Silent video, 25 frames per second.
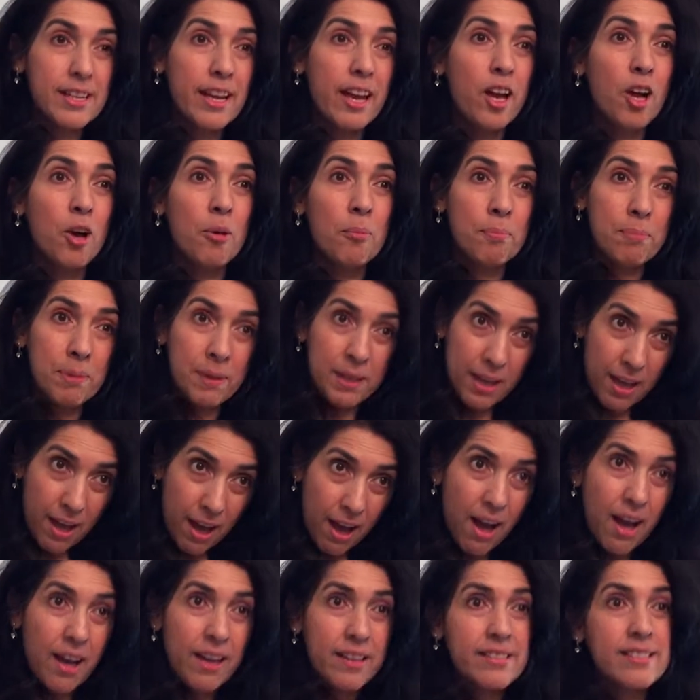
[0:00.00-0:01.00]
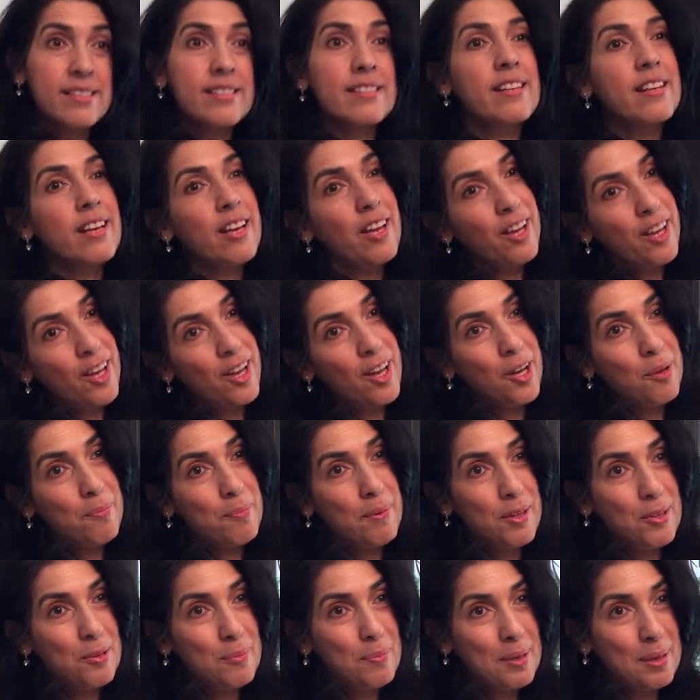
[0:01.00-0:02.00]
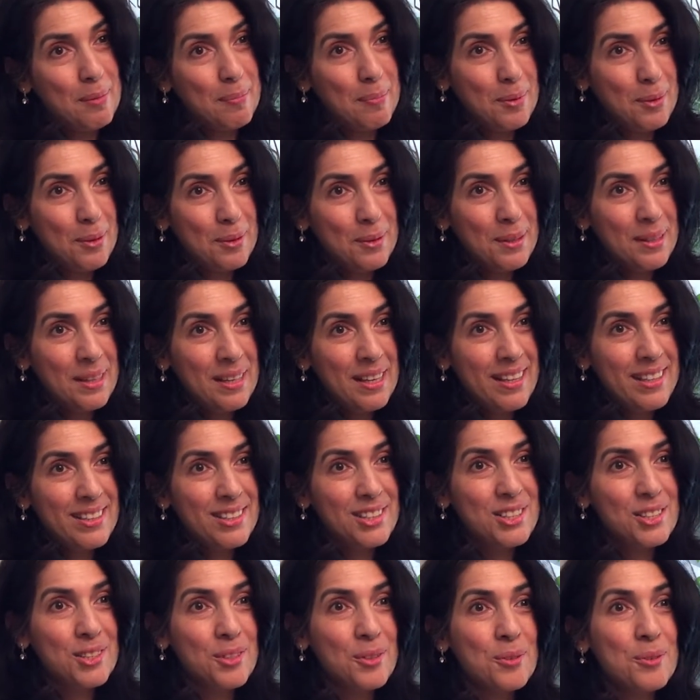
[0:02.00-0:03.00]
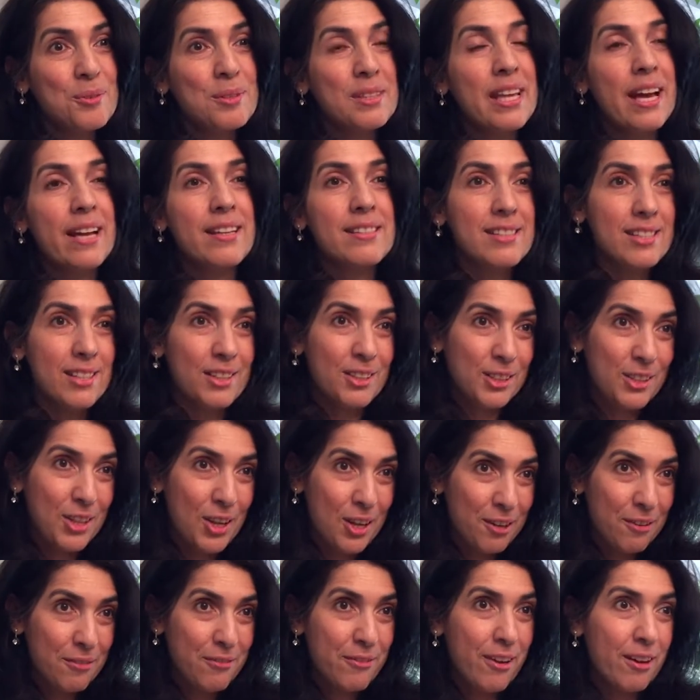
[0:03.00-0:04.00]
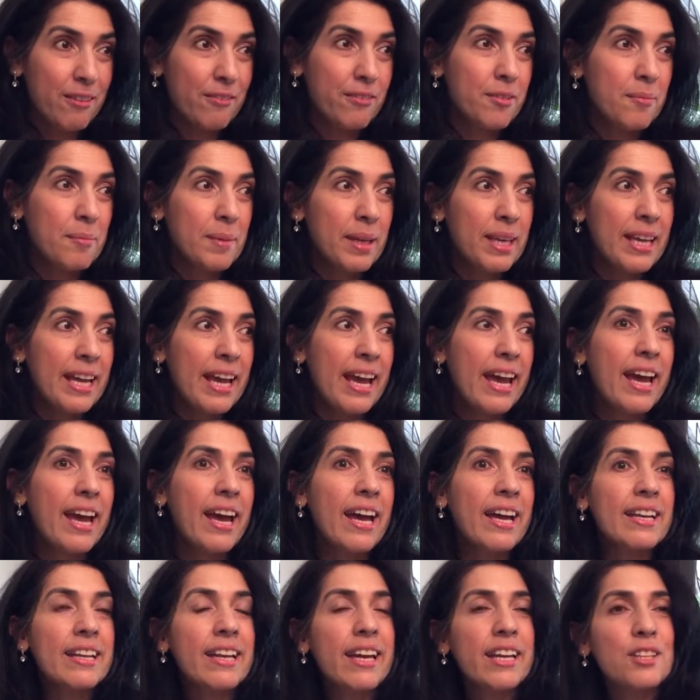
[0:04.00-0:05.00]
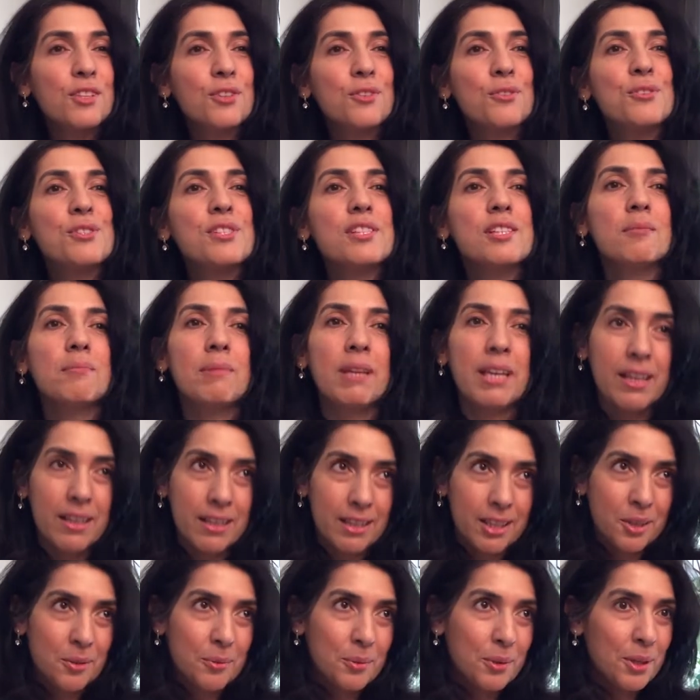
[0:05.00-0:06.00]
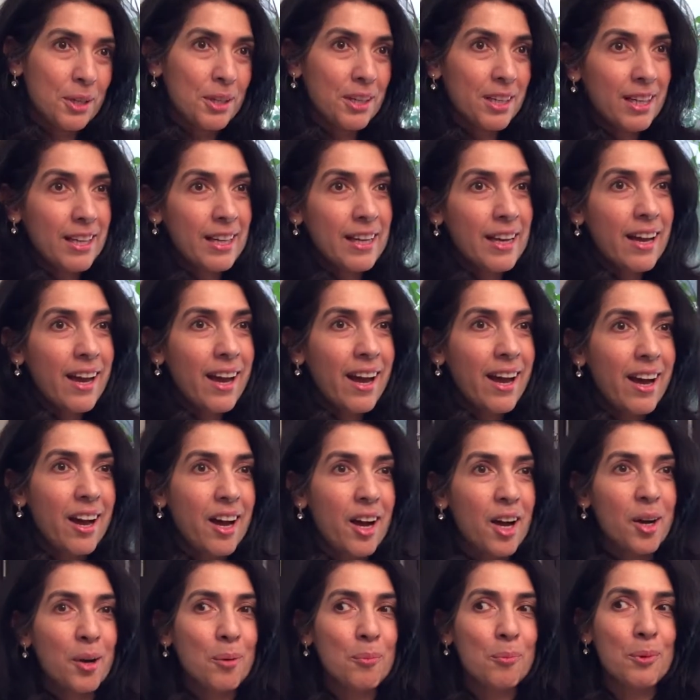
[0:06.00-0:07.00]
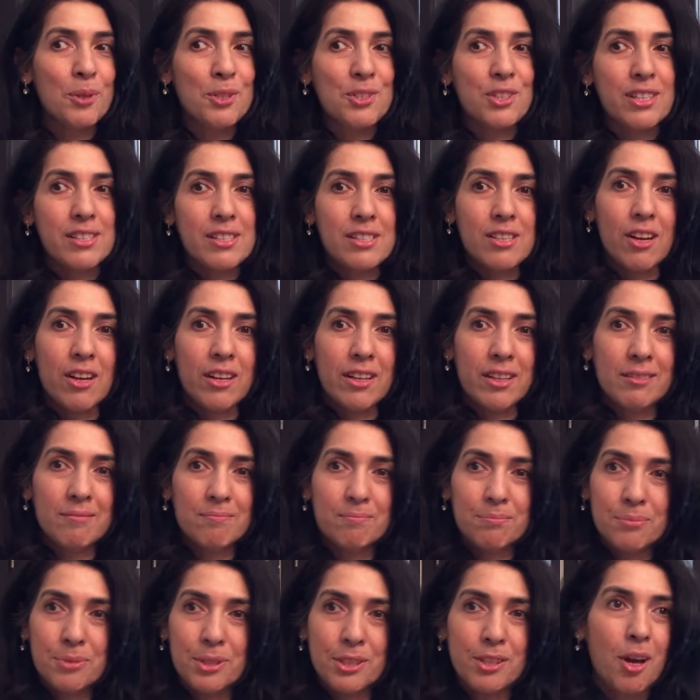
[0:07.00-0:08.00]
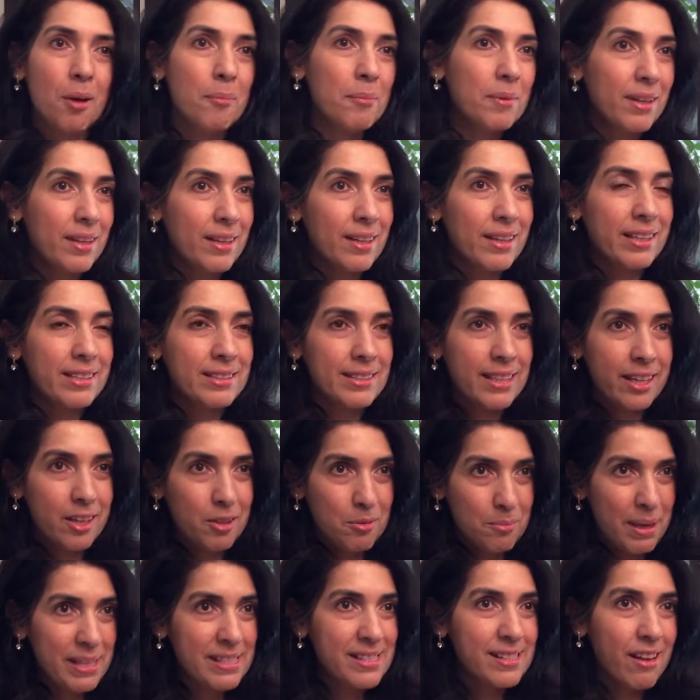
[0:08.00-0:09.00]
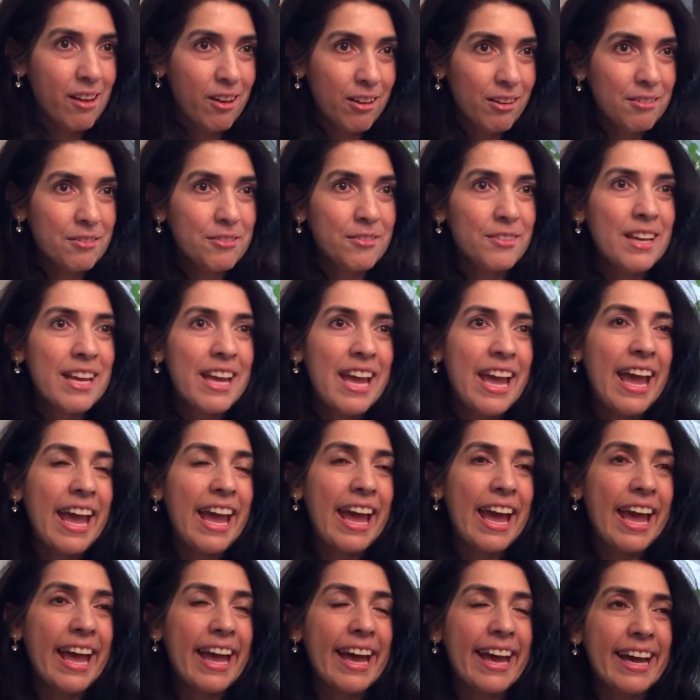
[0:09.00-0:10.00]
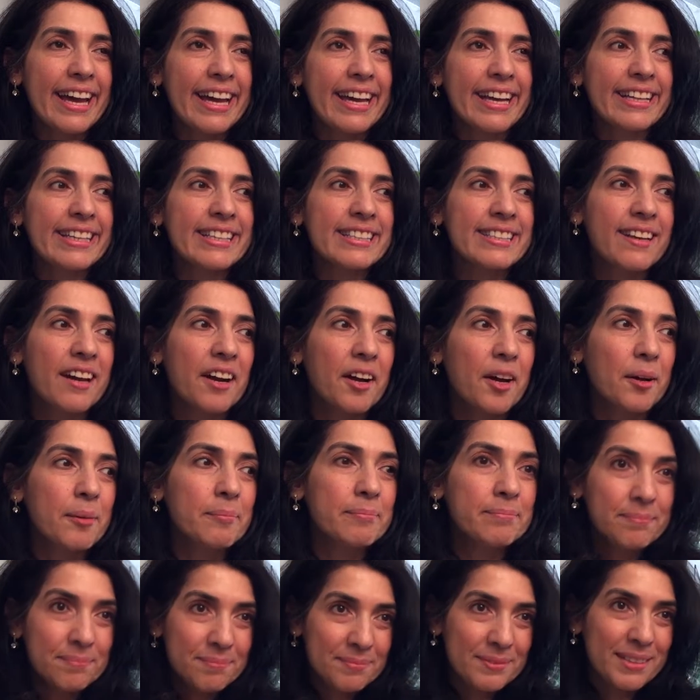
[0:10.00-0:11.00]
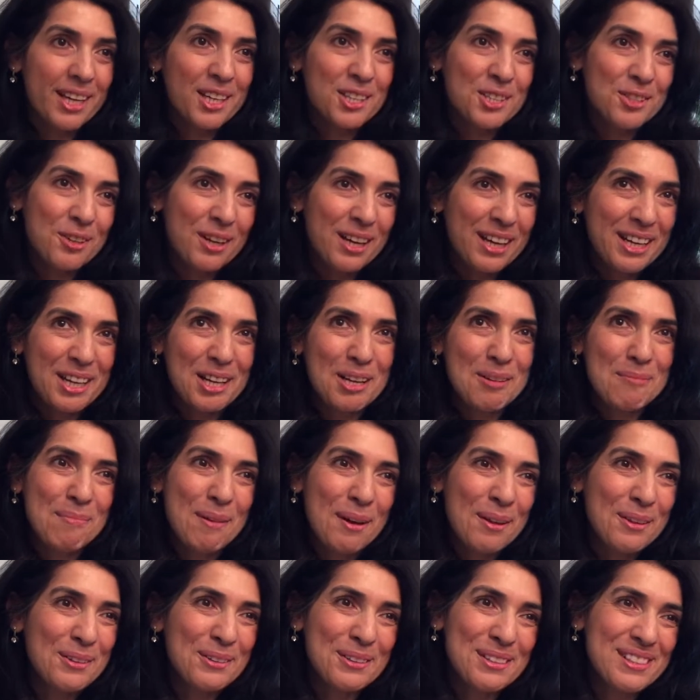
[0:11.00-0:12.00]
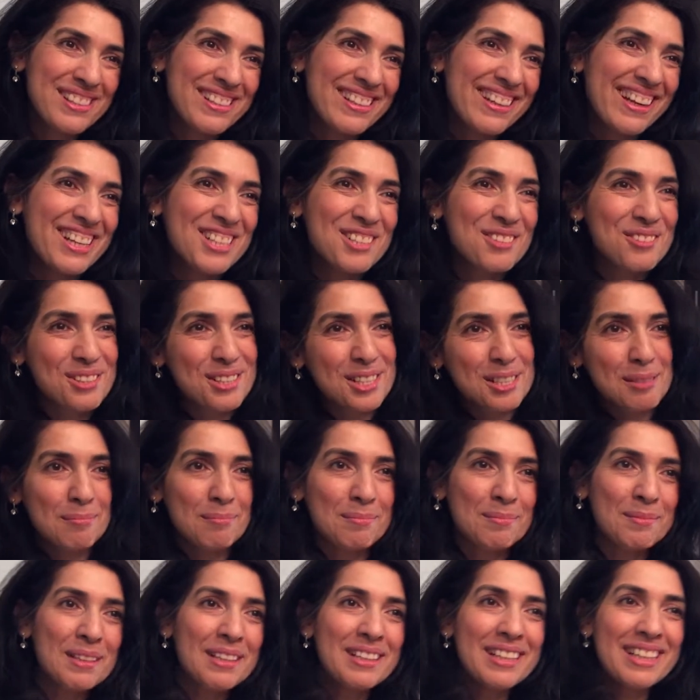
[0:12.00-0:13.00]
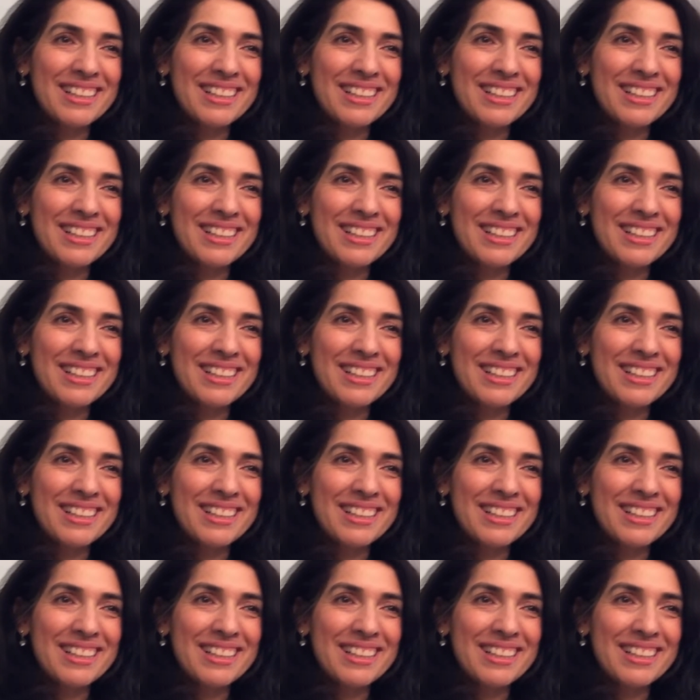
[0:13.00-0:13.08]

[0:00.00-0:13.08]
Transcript: to help us help other people. So that's a lot of fun for me. And I do some healing work, which I started predominantly to heal myself. And I try and help others. And I do some